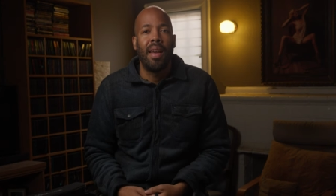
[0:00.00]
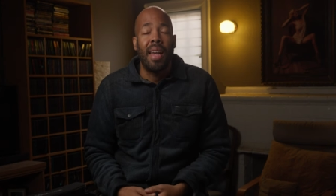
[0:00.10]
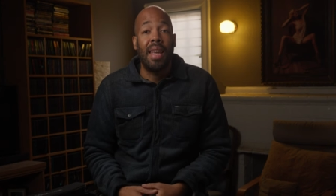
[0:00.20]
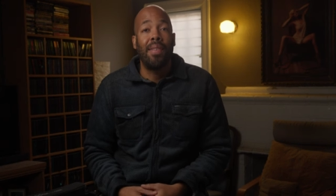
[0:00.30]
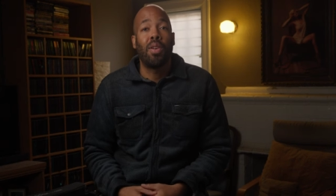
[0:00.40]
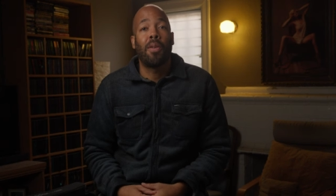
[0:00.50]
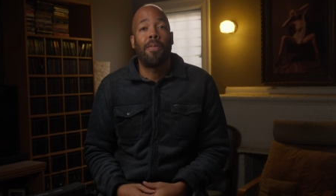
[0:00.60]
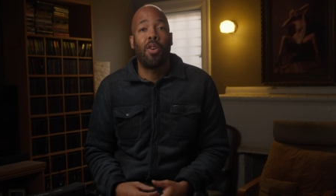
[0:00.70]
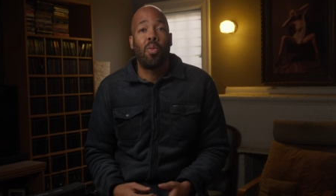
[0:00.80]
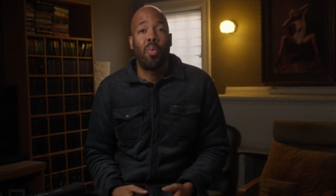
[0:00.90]
And even though the
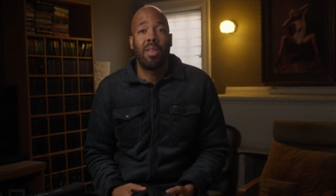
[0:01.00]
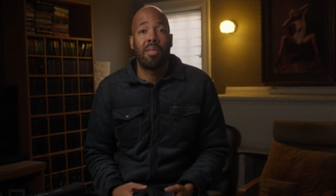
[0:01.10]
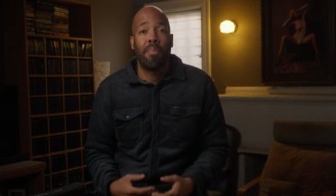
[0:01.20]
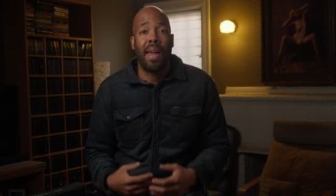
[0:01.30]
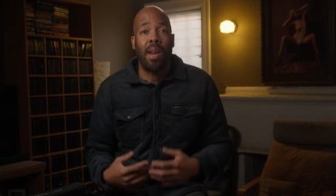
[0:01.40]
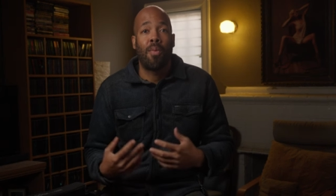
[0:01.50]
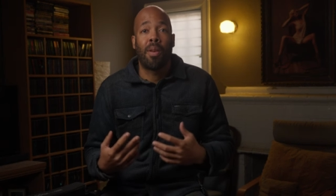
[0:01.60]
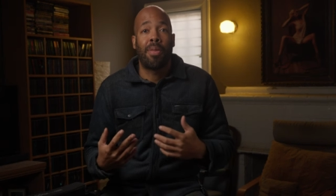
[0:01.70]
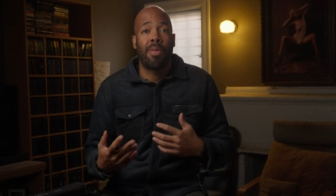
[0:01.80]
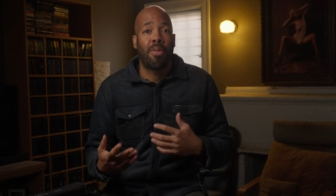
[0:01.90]
film was made
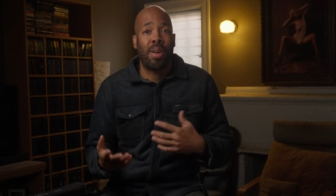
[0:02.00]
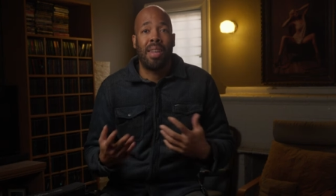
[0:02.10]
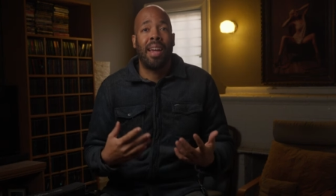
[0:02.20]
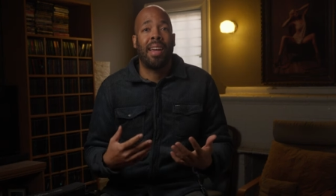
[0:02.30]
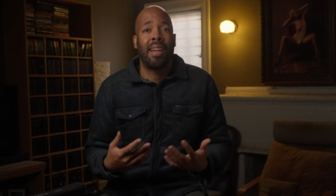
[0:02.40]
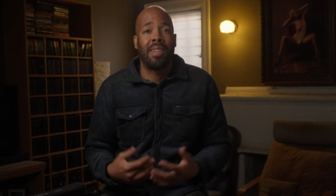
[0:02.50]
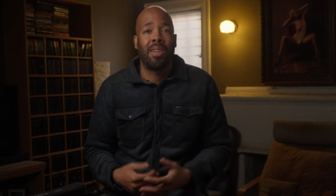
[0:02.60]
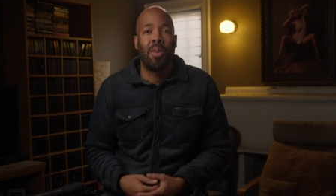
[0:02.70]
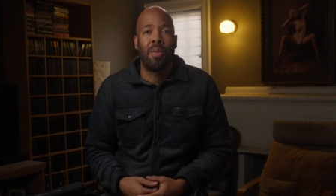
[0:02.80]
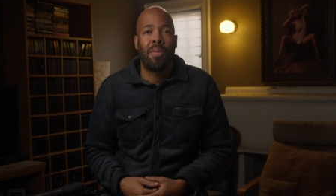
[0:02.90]
over three decades
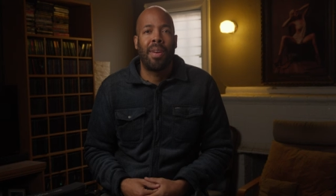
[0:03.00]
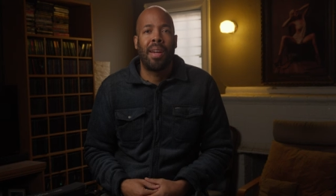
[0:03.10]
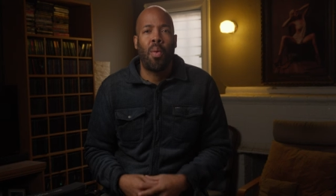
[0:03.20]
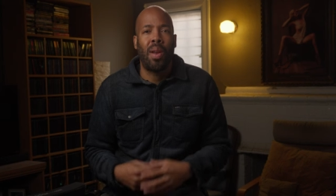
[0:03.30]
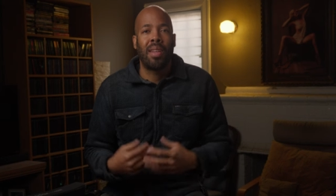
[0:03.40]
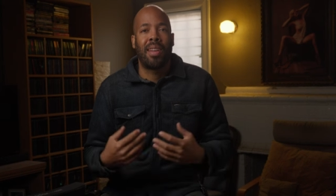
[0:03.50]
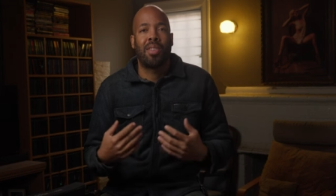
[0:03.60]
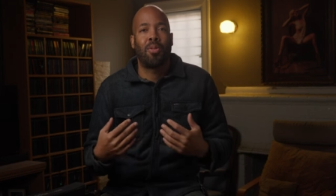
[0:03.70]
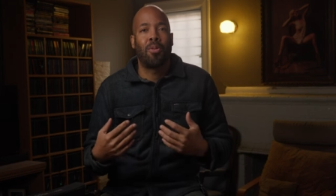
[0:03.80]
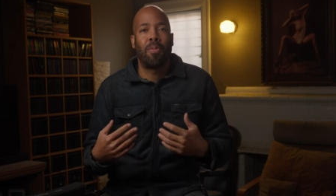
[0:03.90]
ago, the very
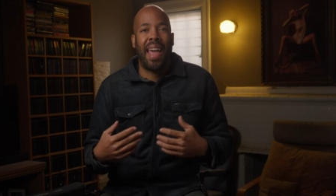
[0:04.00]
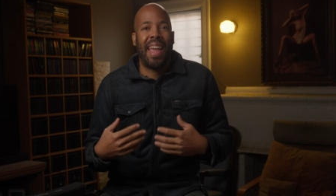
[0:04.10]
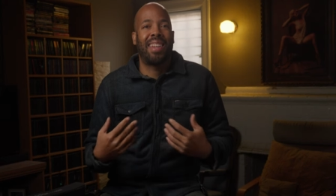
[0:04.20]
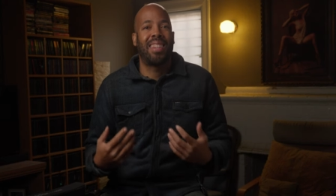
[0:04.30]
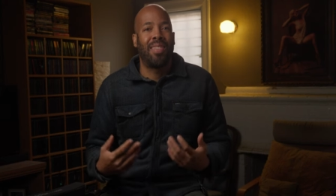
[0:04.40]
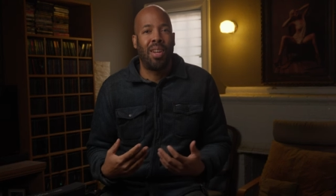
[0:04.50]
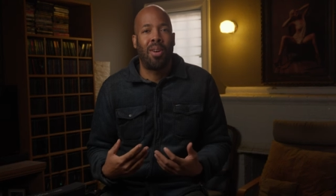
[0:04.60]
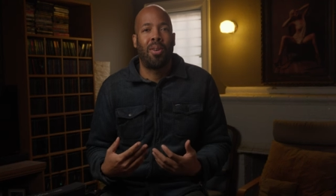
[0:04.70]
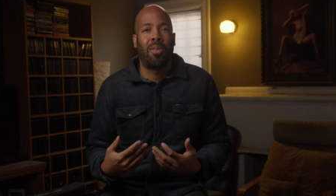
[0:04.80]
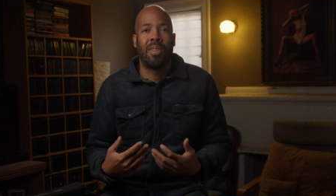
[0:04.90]
quintessential Hanks of it
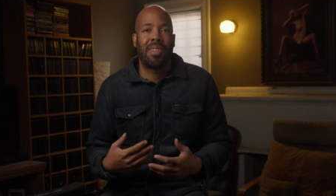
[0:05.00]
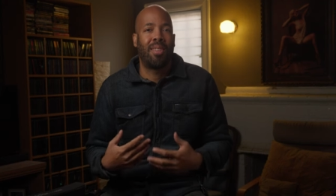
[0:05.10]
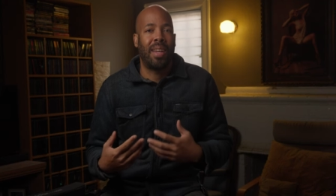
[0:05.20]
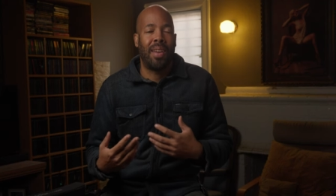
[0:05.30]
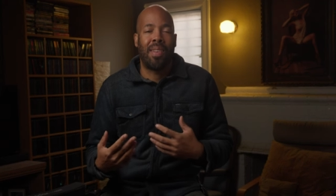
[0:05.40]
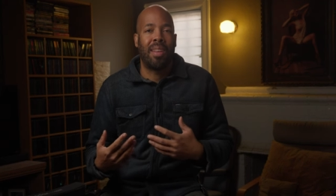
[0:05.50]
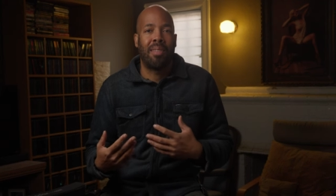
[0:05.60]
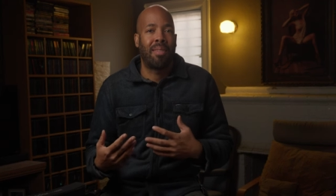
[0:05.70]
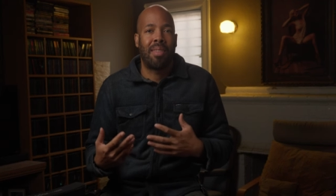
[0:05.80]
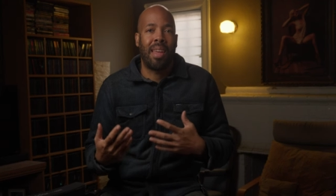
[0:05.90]
all is still
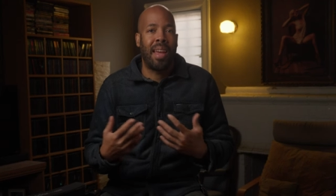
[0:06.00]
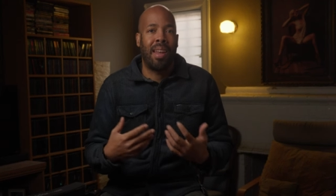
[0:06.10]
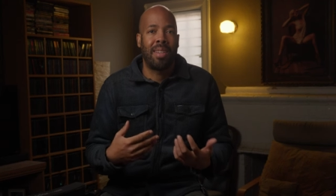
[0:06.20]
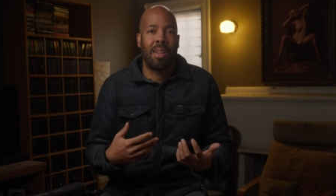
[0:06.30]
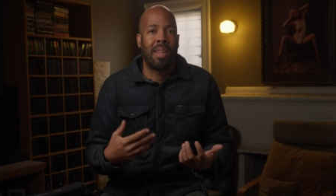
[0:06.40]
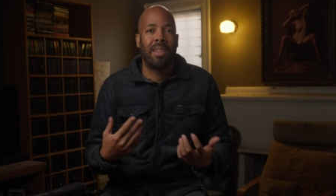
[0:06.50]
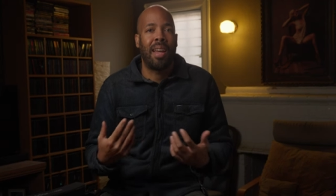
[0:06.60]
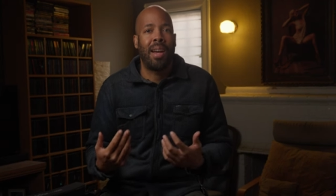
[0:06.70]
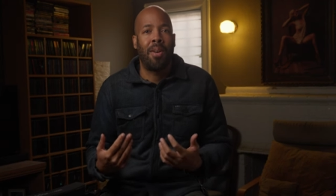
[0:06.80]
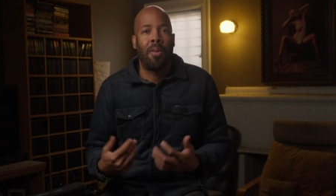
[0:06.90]
evident then as it is
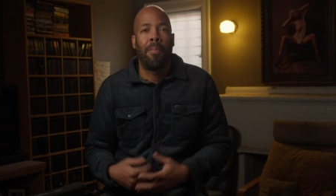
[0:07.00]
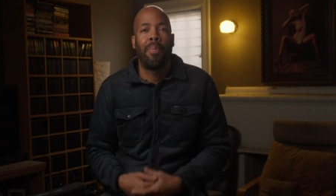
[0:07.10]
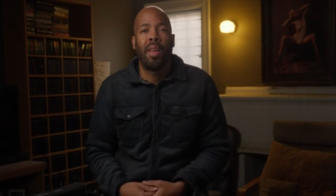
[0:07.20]
now.